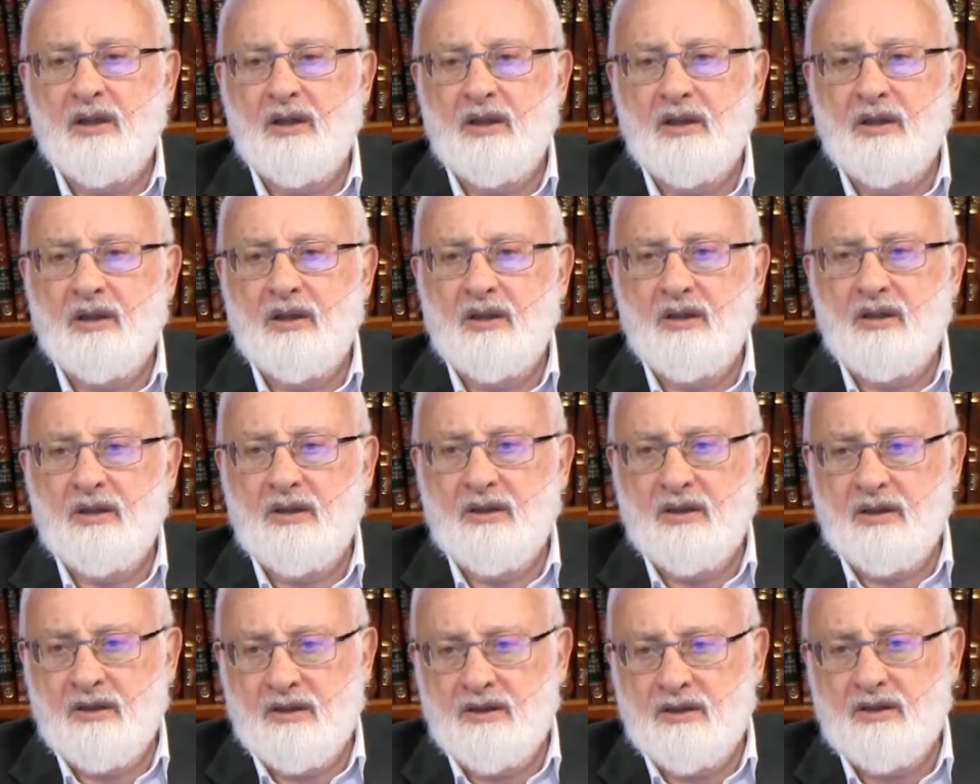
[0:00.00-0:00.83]

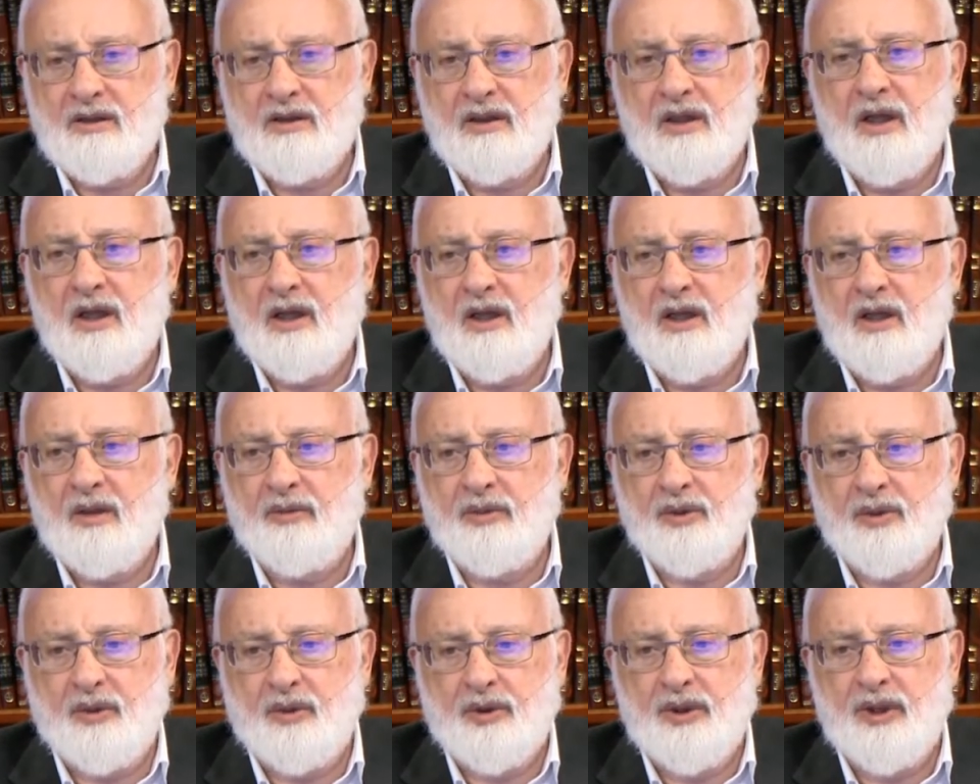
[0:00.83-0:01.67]
And uh,
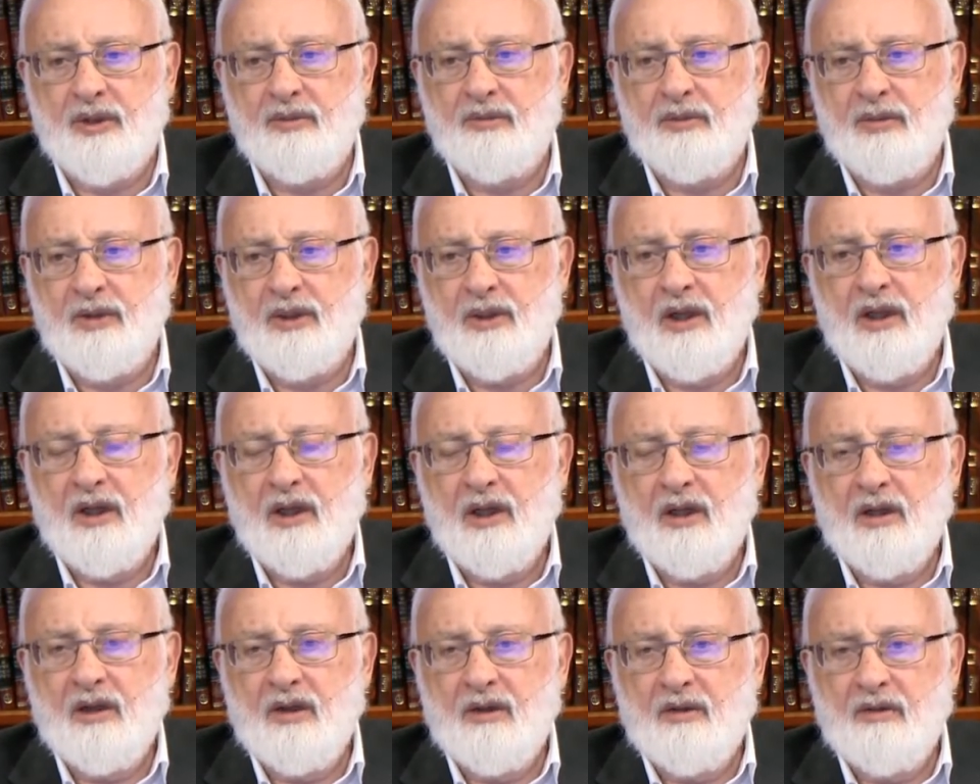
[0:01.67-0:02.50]
if so,
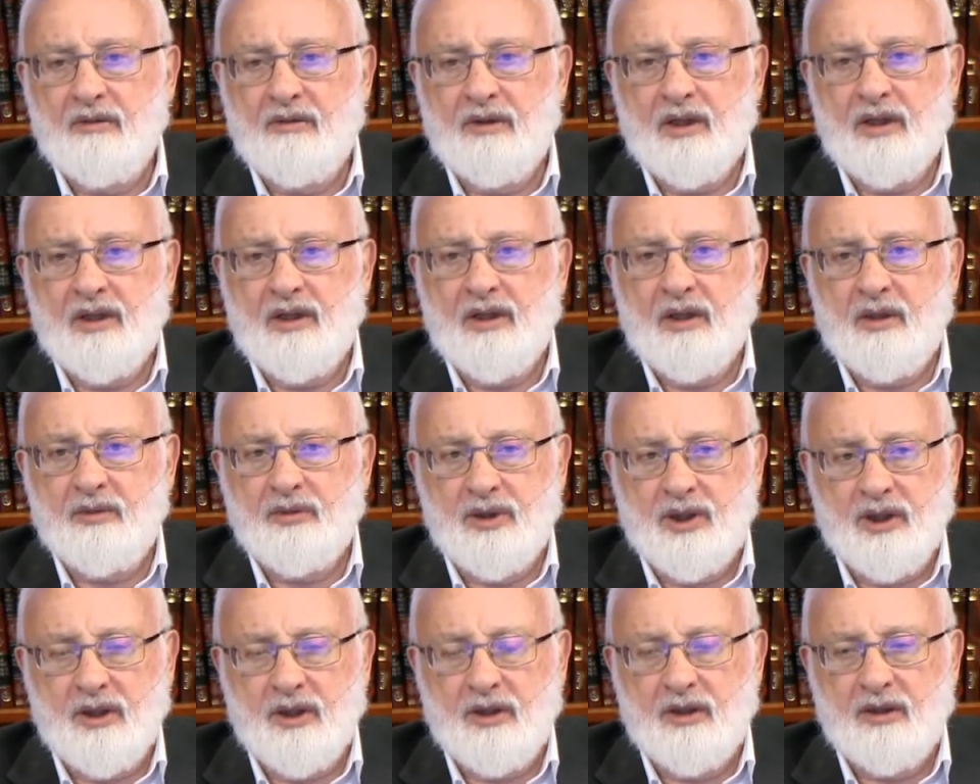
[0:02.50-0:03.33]

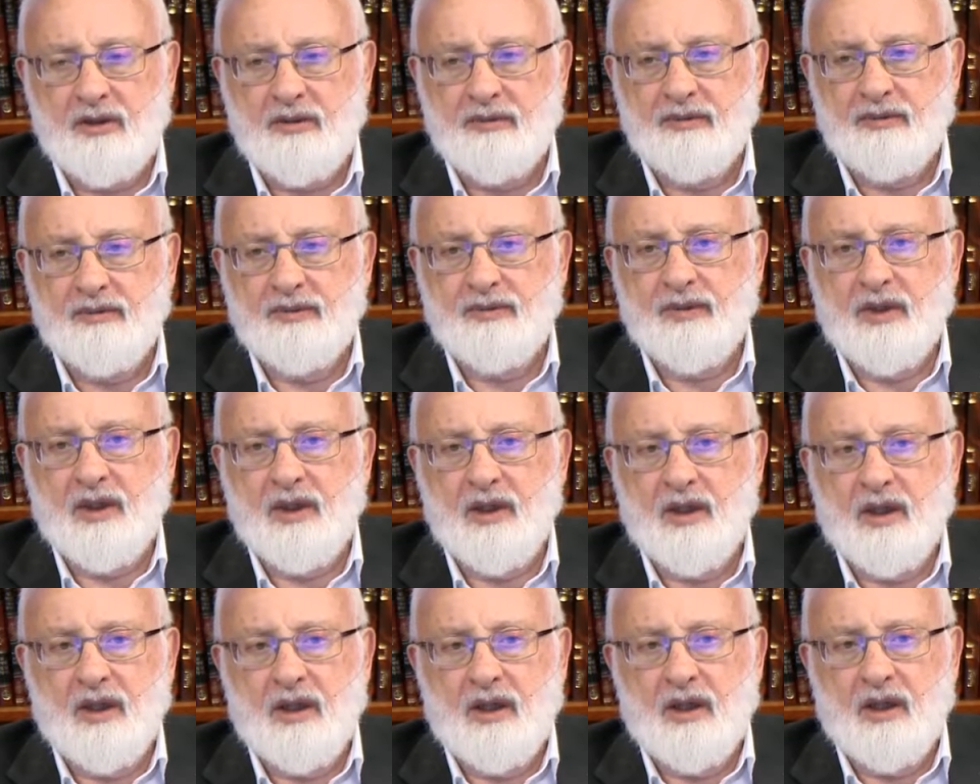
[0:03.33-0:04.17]
let's
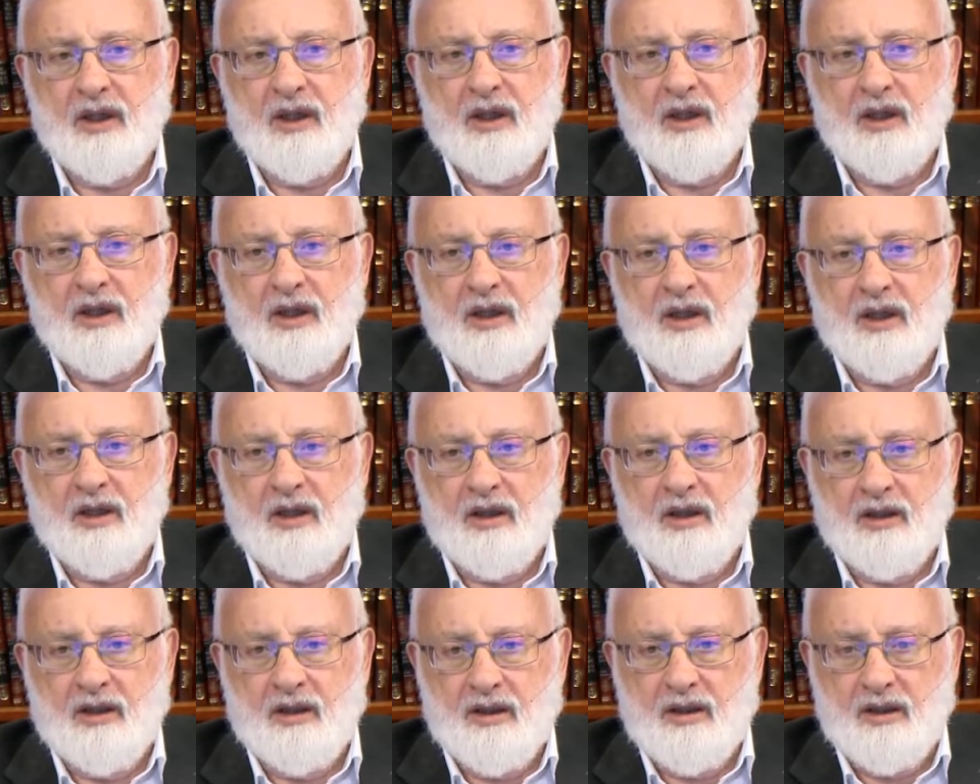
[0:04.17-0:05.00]
go for the
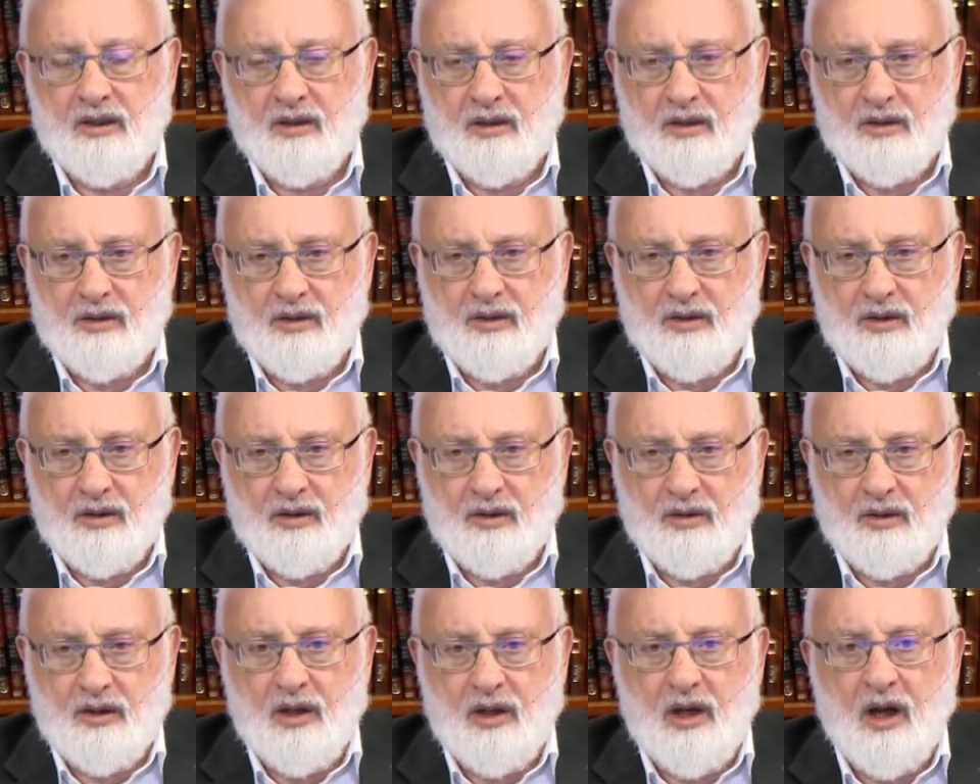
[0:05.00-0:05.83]
excerpt
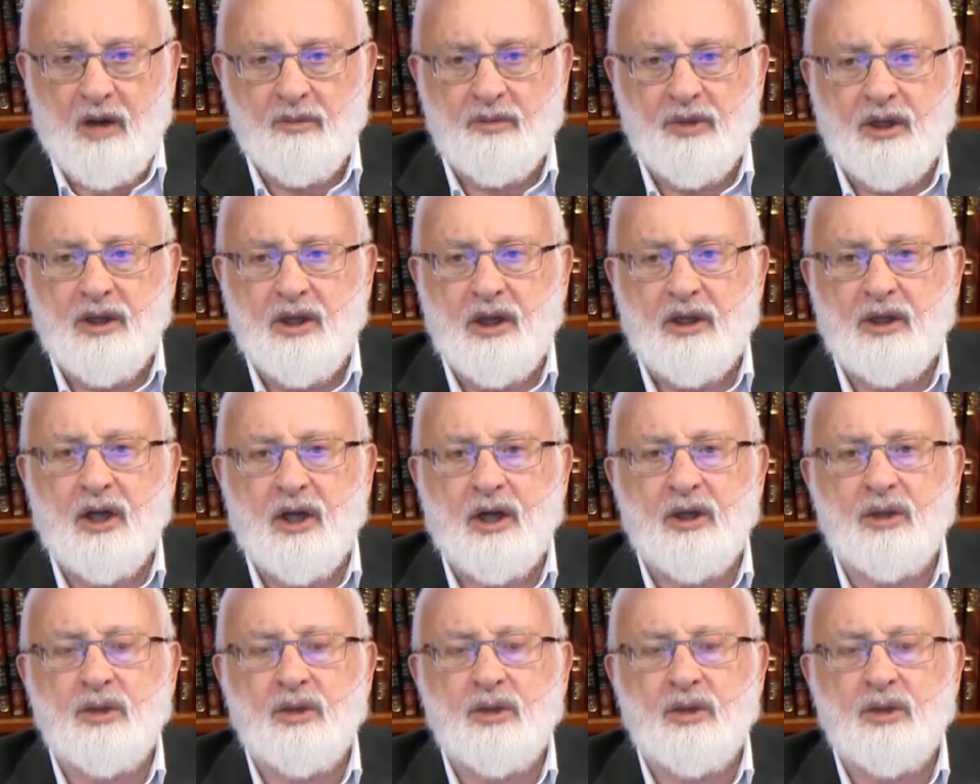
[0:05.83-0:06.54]
and then continue.